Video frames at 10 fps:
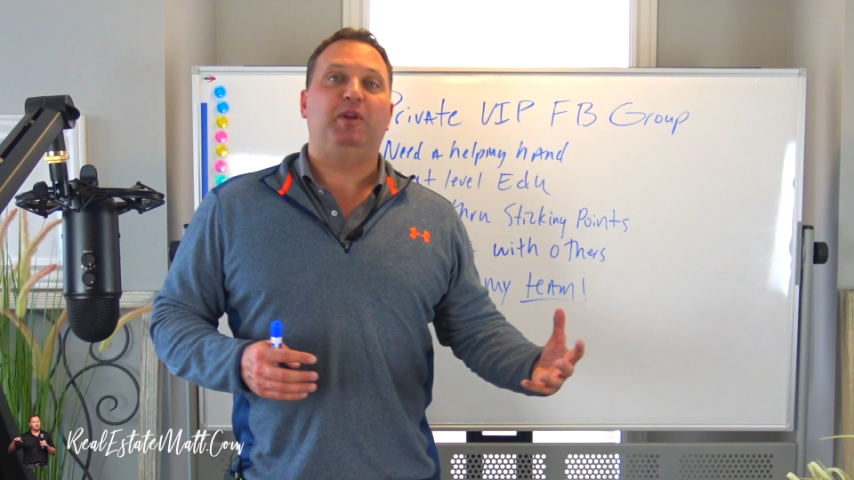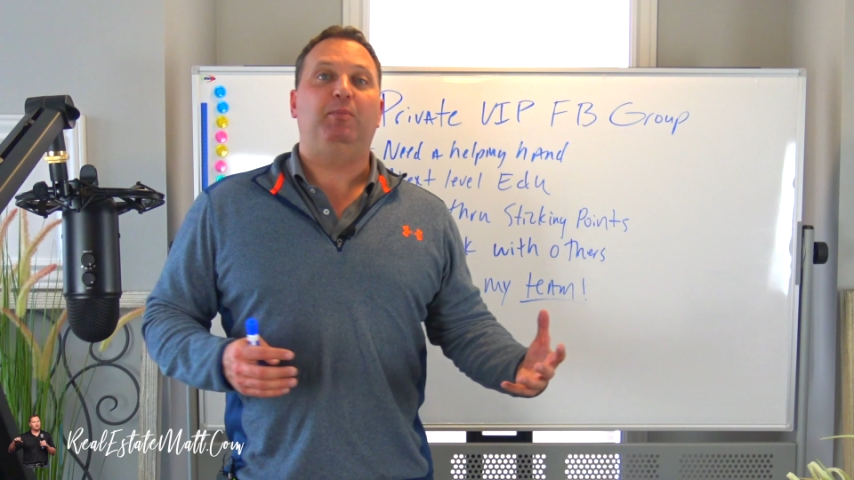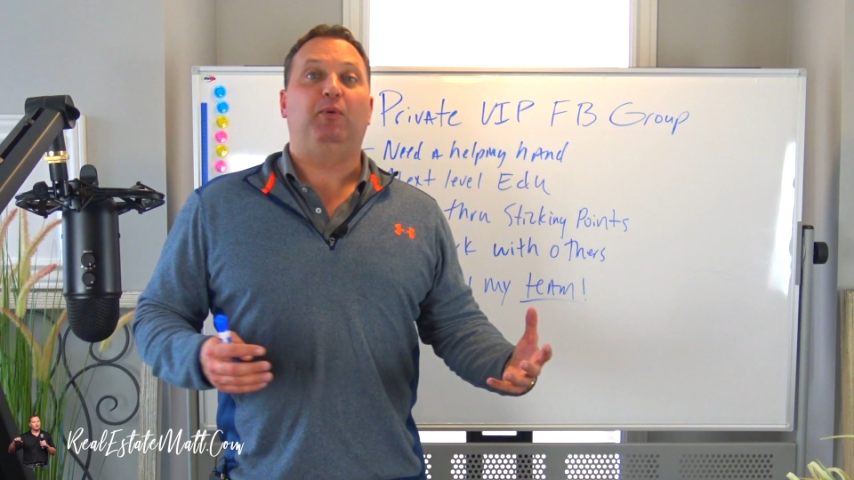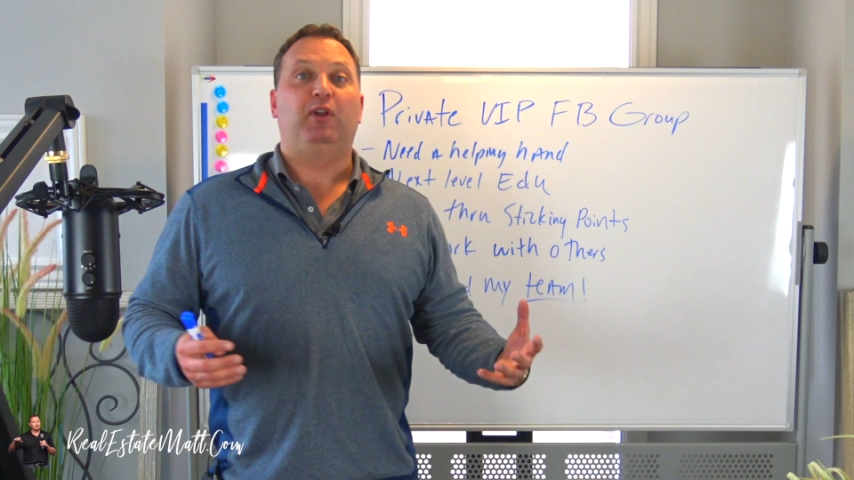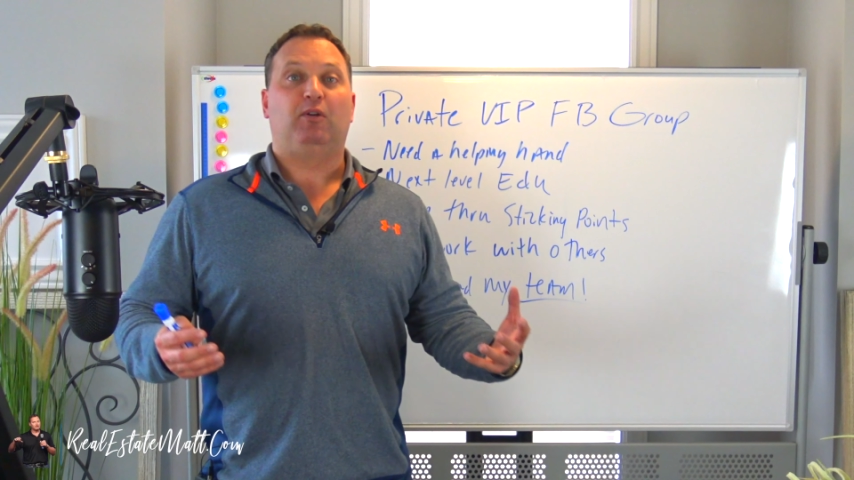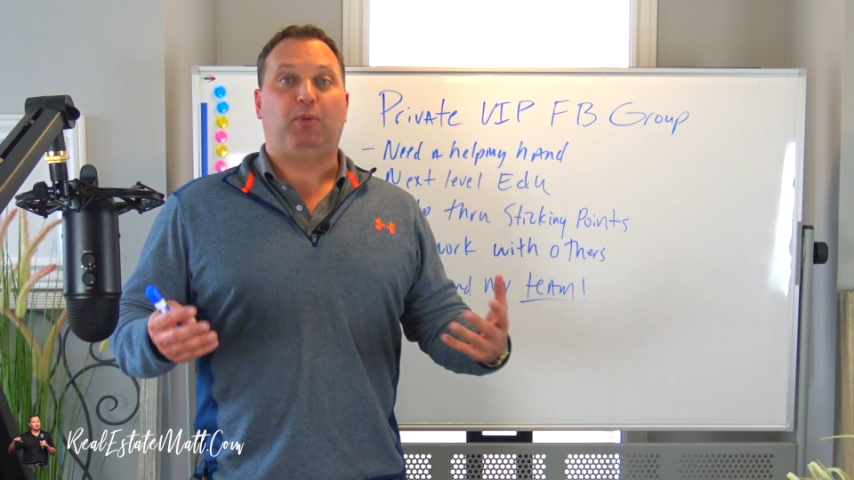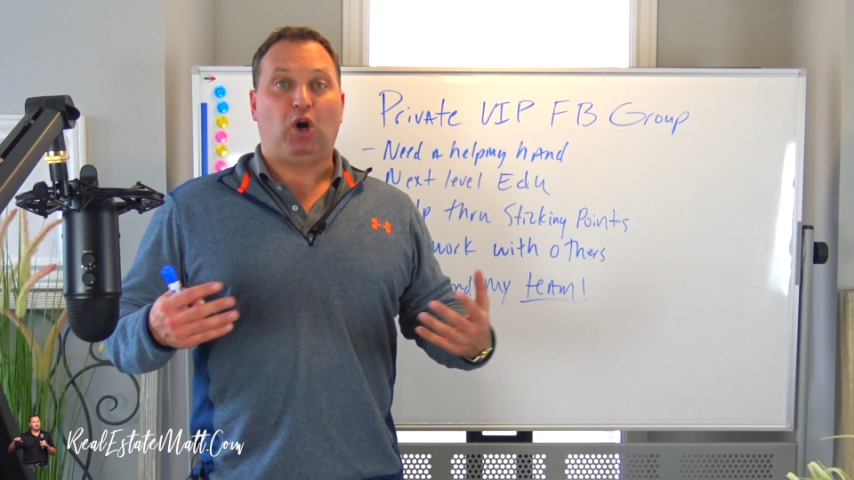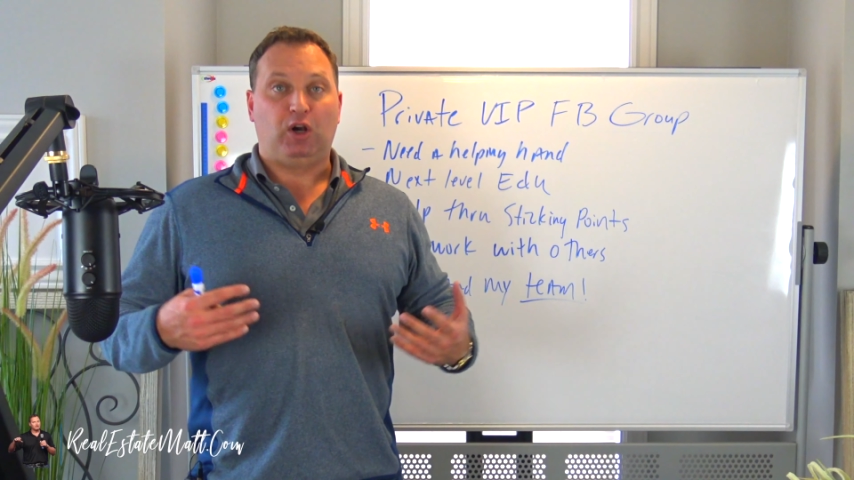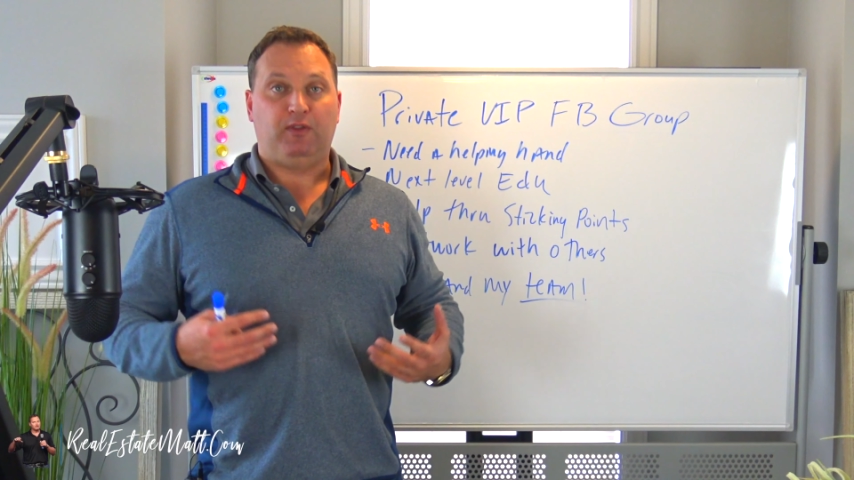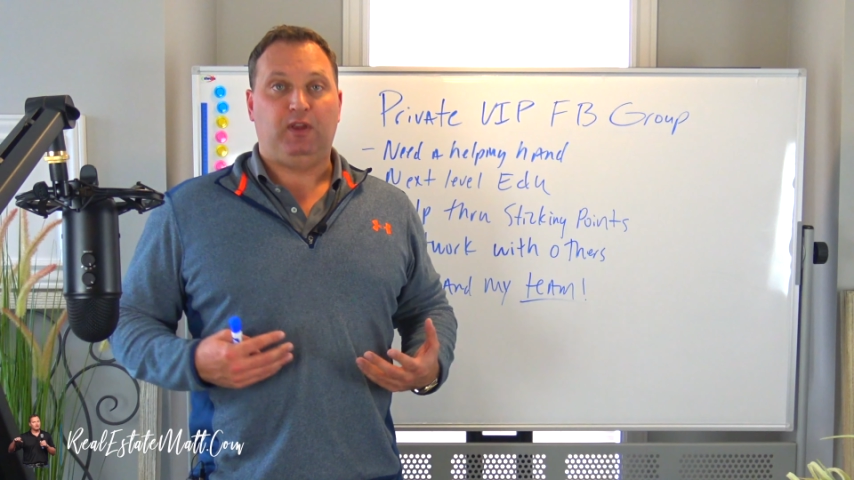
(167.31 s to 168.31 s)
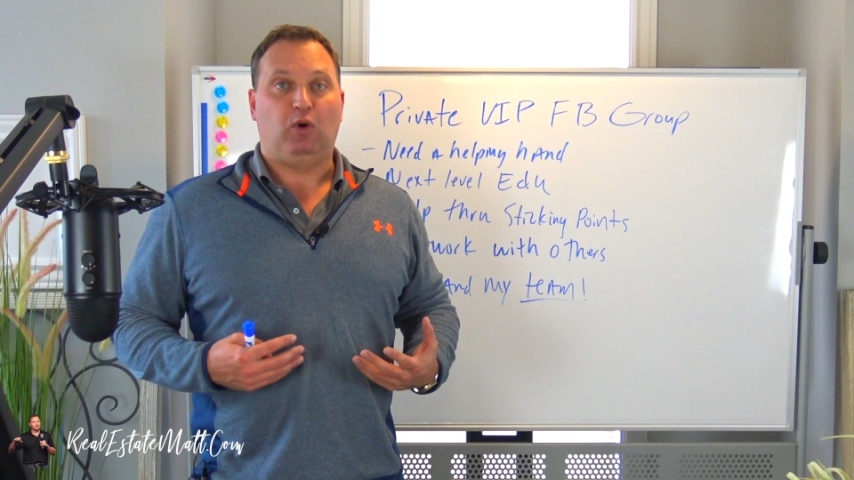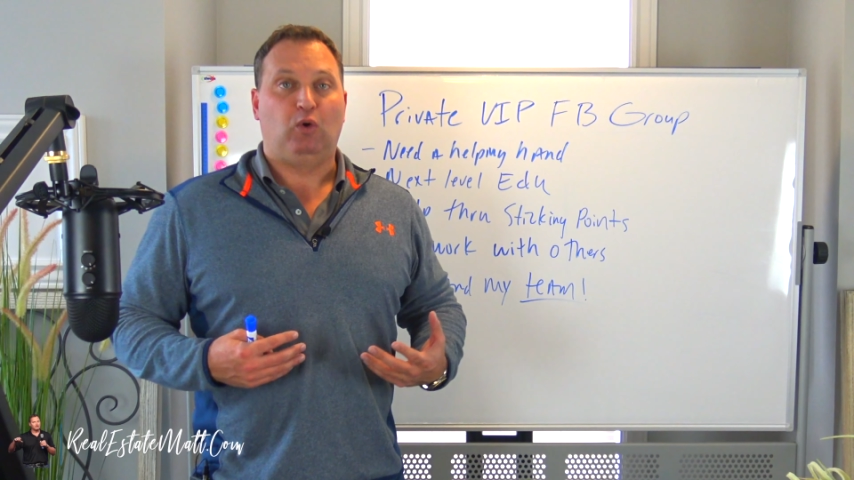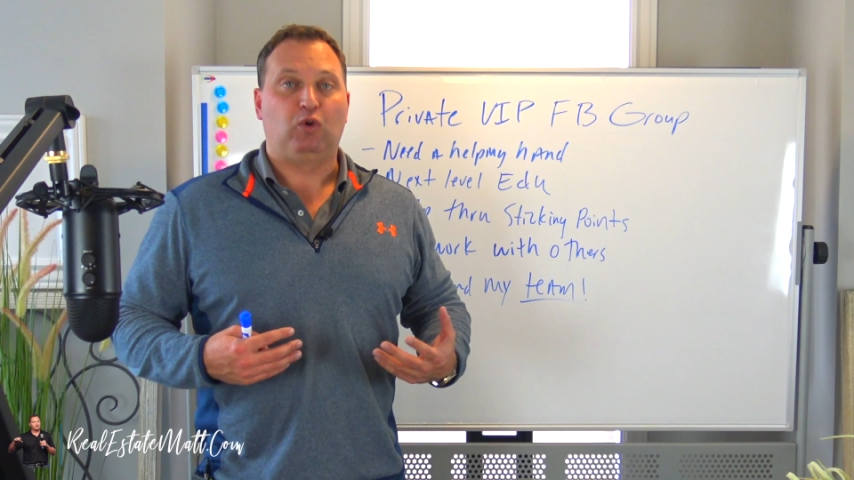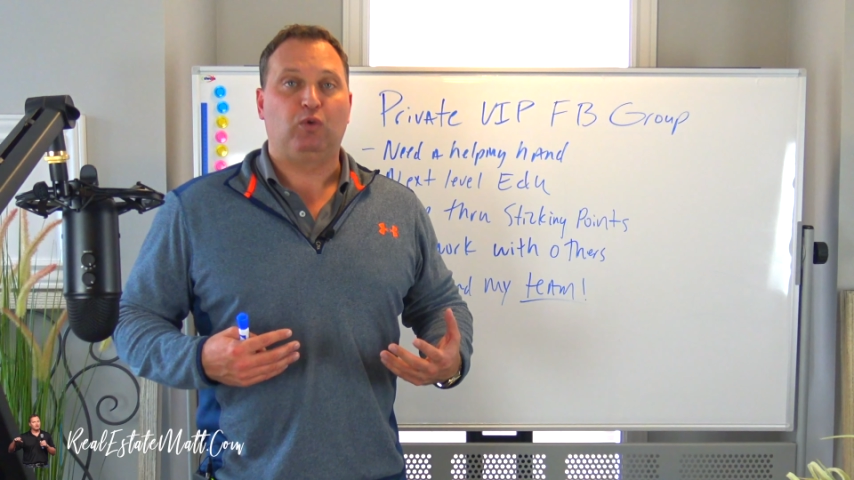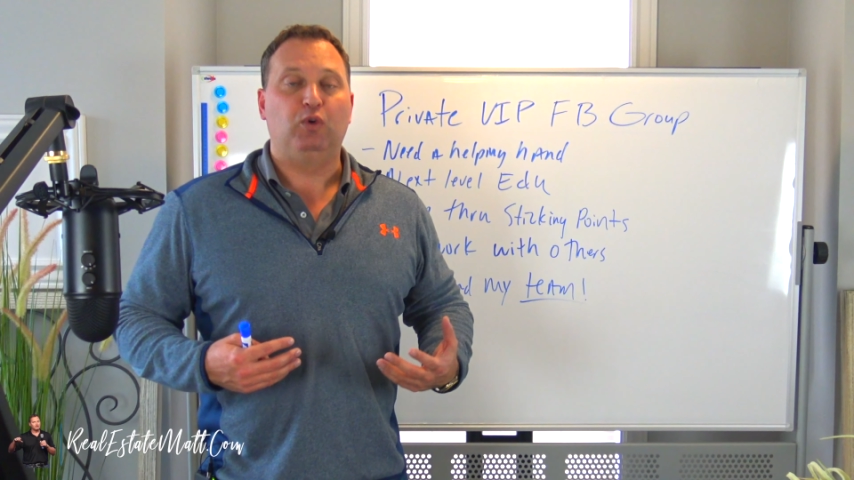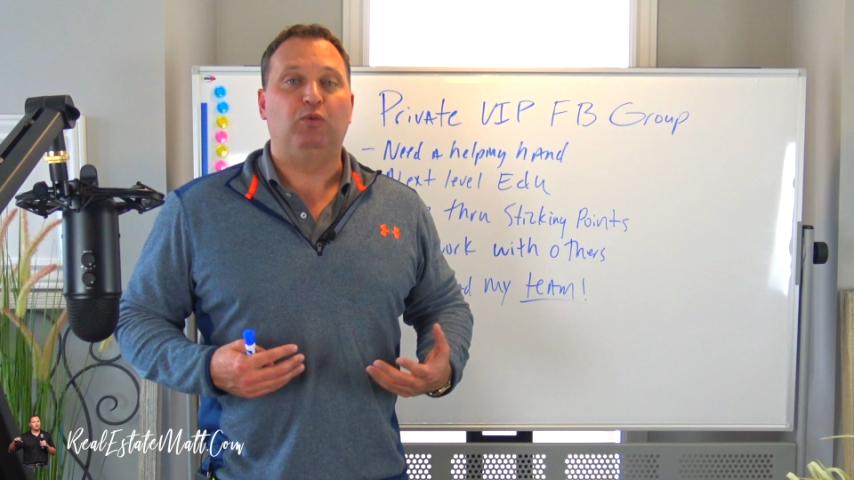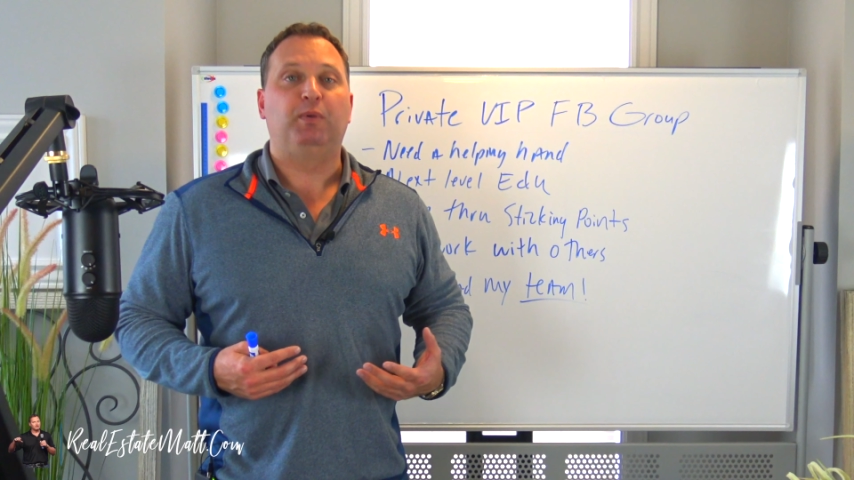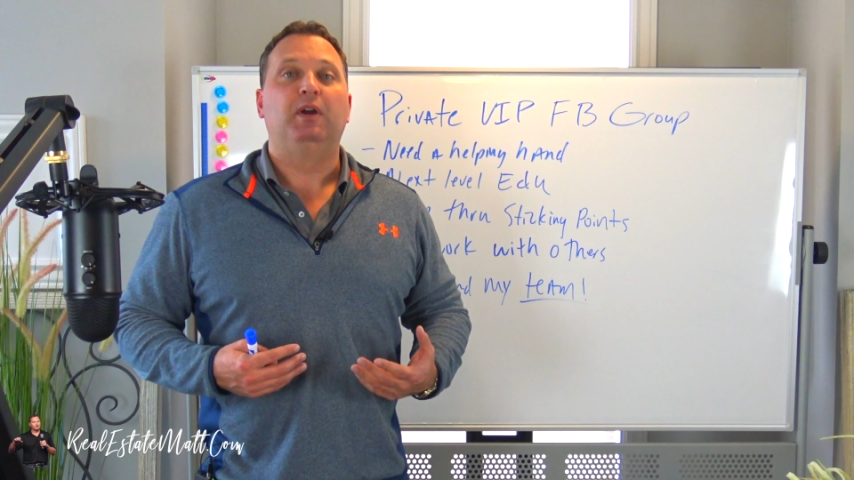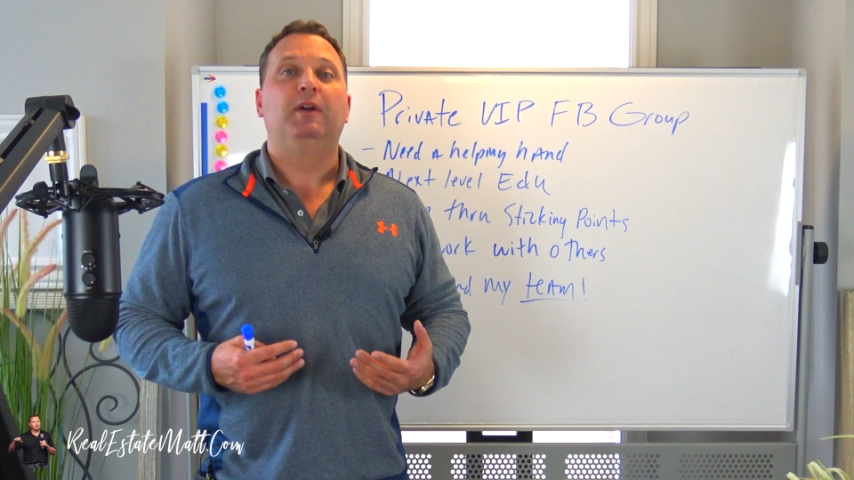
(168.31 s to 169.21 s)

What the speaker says: people that are part of the whole group